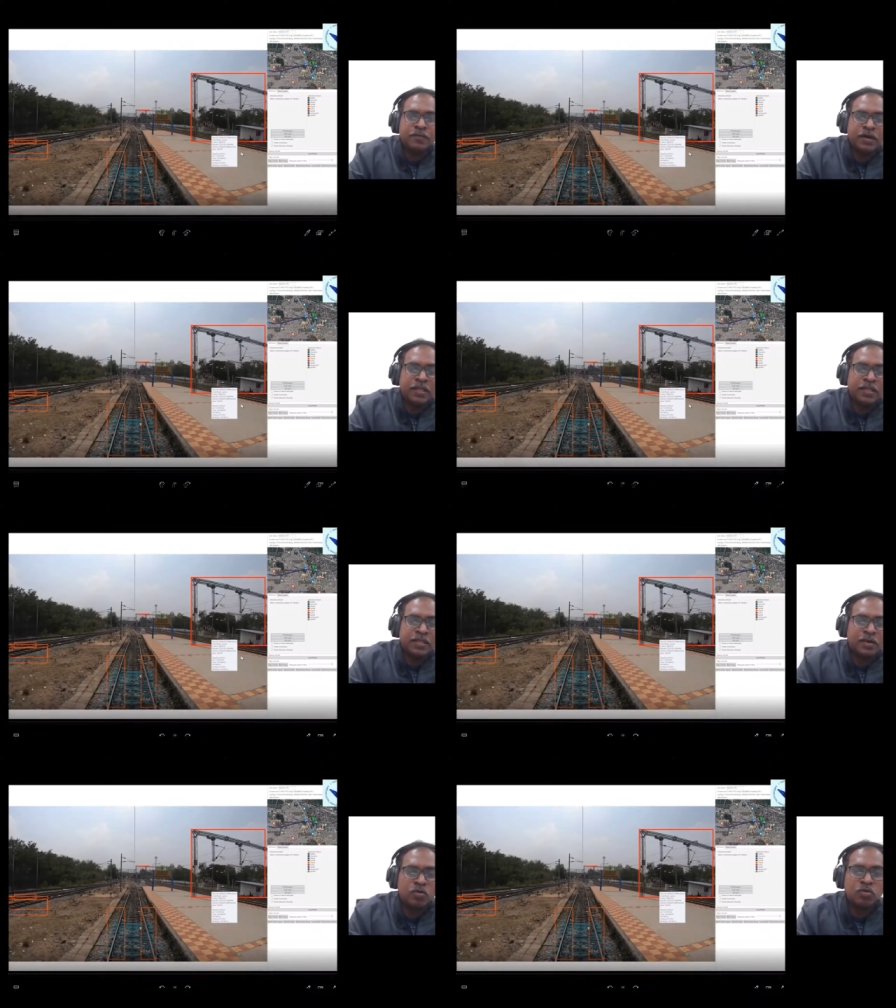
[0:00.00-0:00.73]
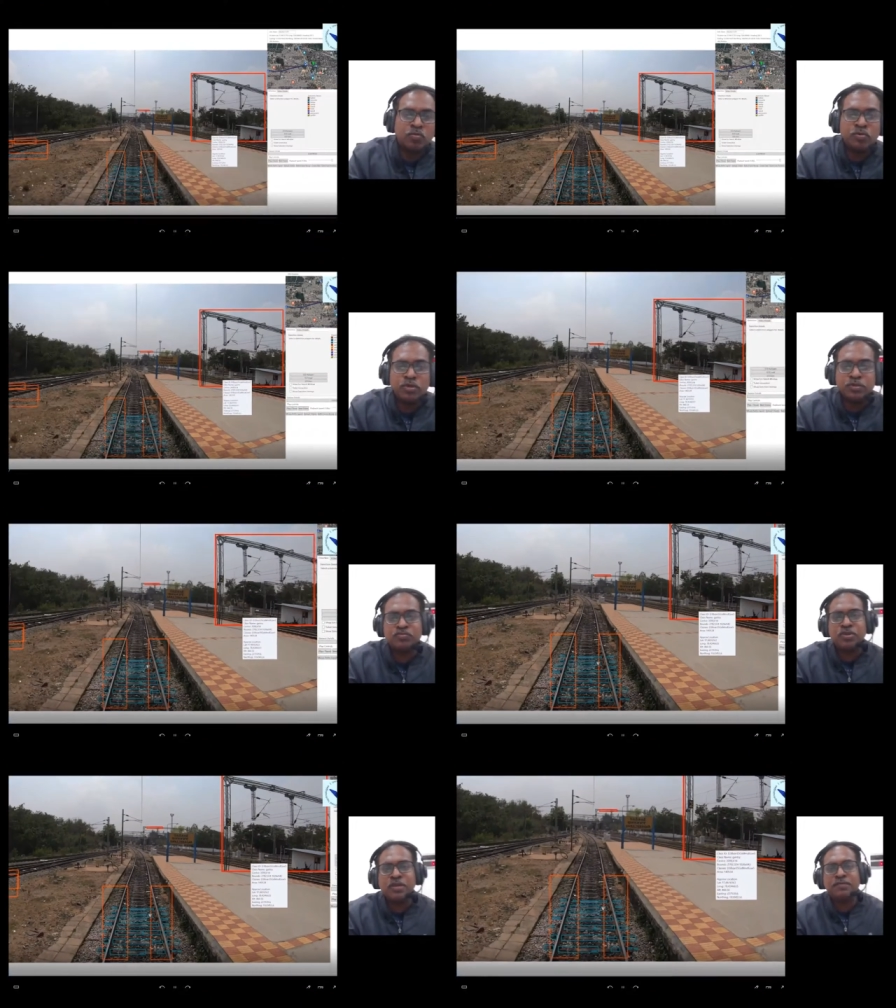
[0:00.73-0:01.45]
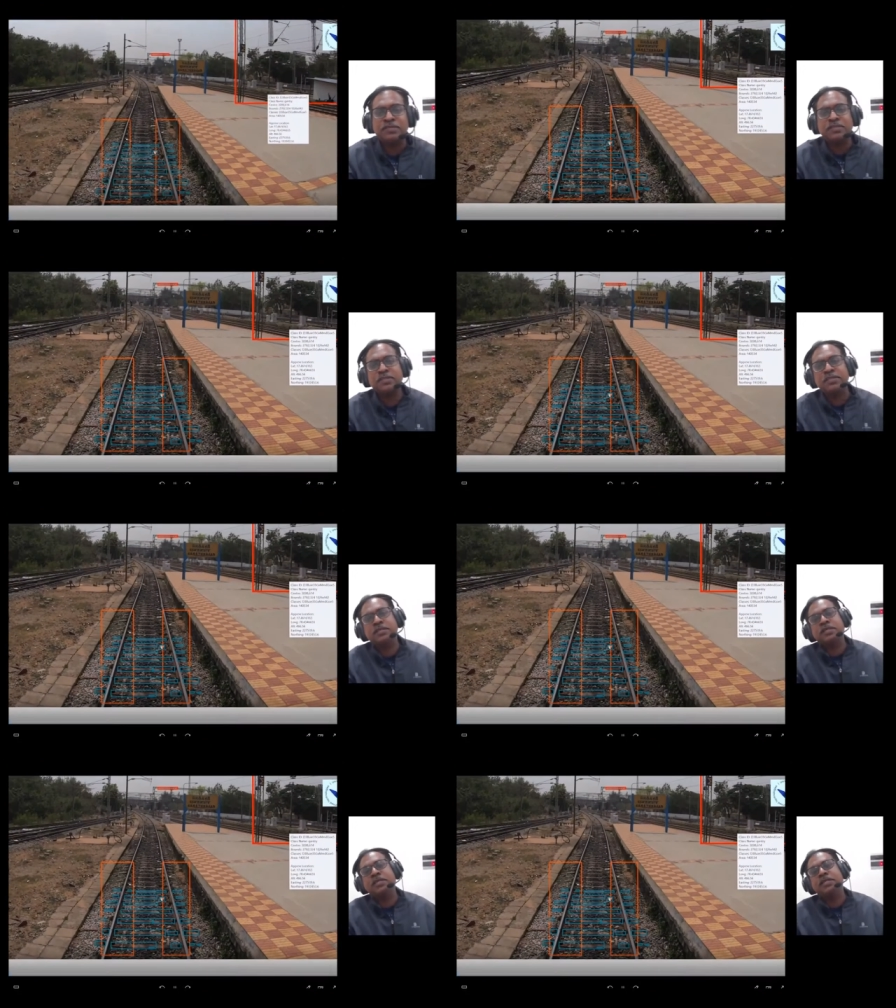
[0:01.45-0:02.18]
while the locomotive is traversing
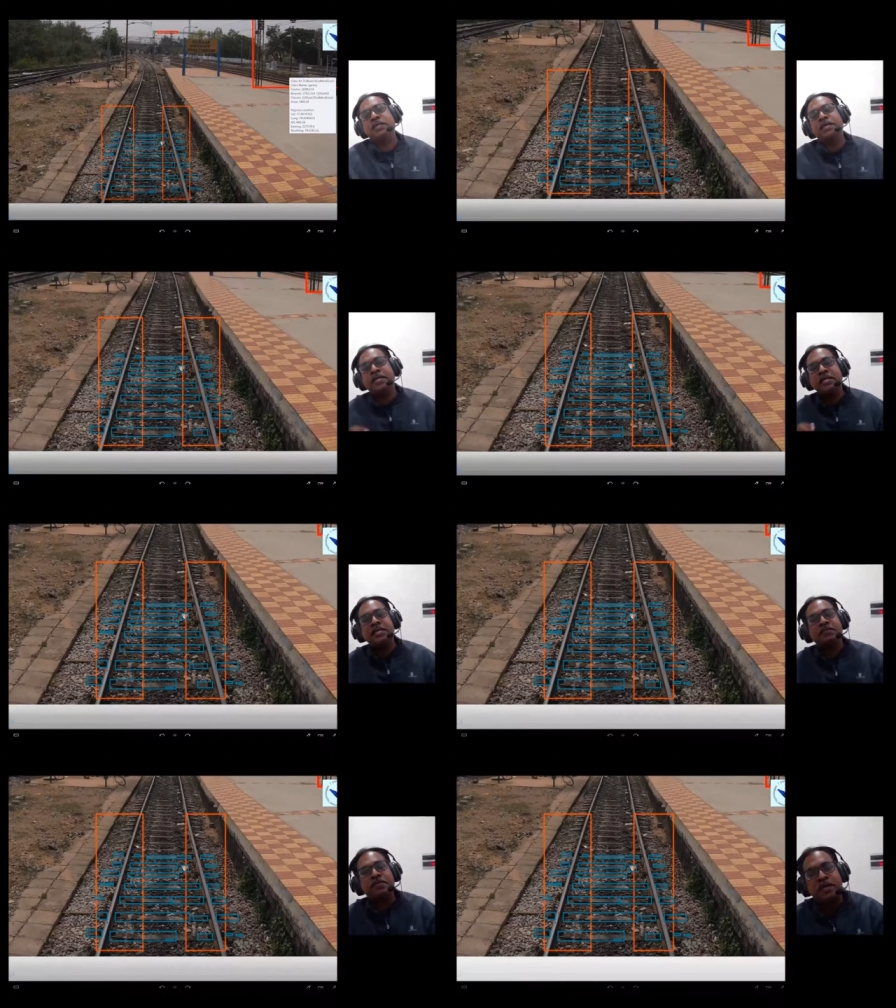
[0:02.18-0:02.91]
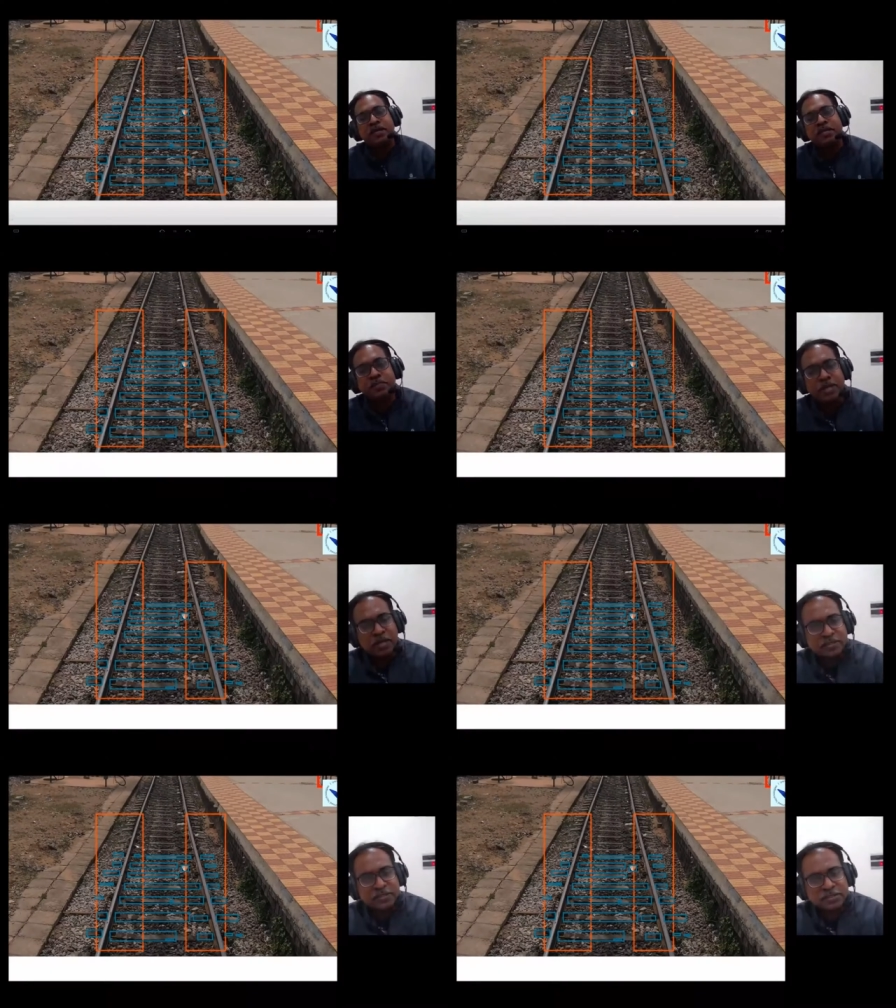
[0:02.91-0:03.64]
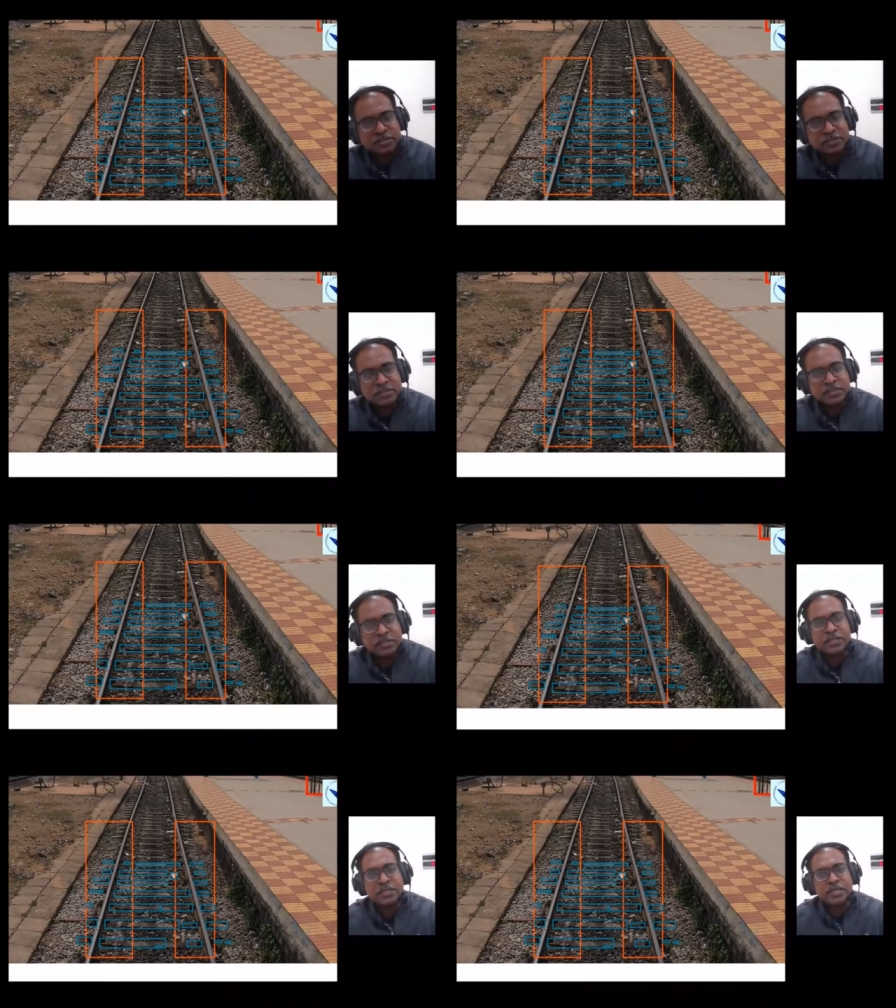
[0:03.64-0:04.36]
it can identify the ballast
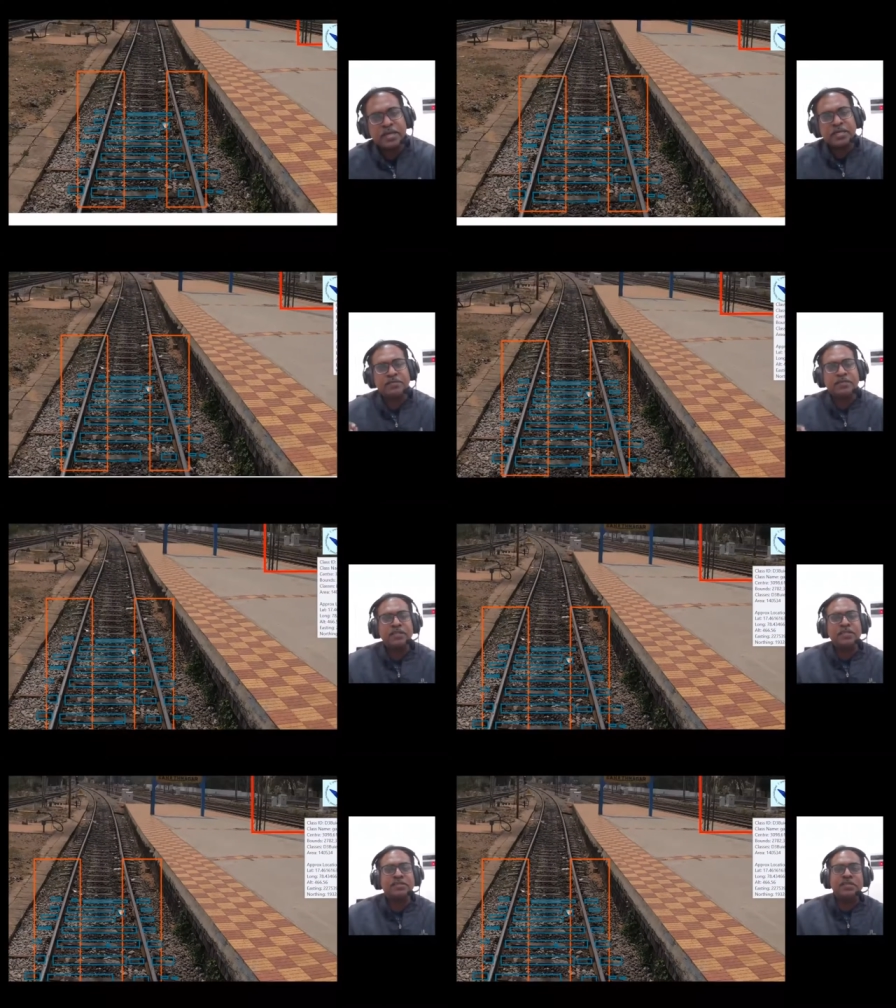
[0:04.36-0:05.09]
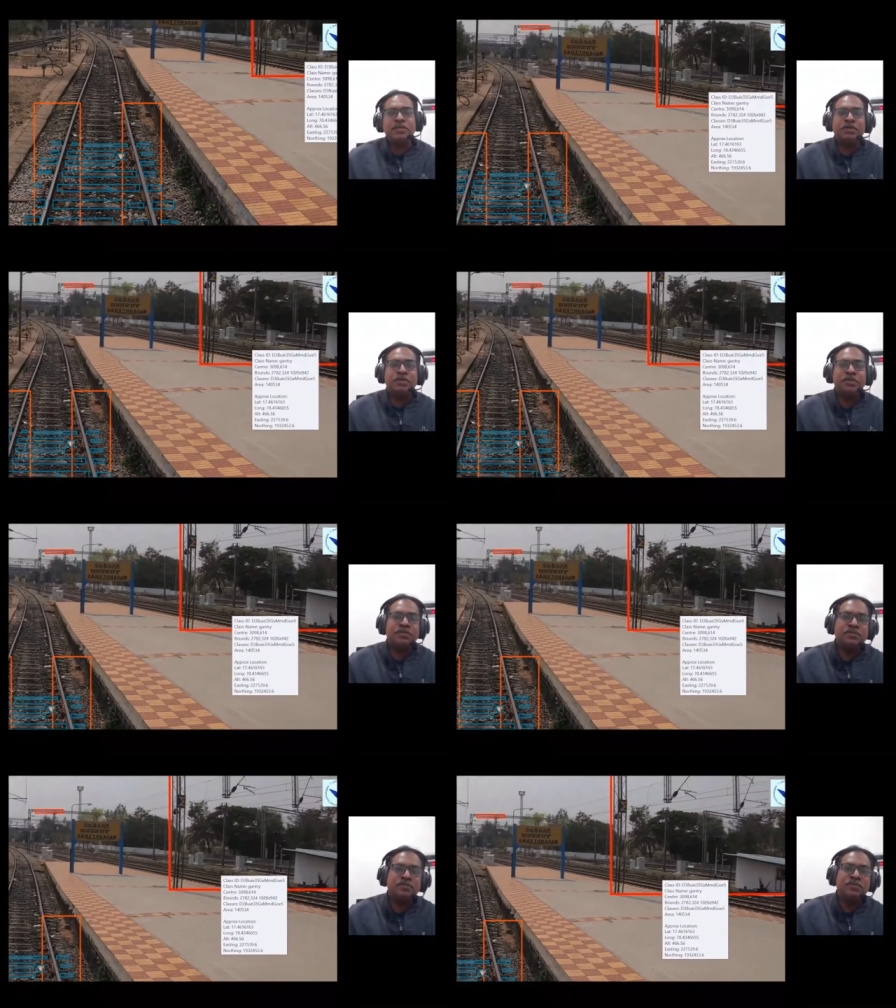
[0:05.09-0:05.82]
it can identify the sleepers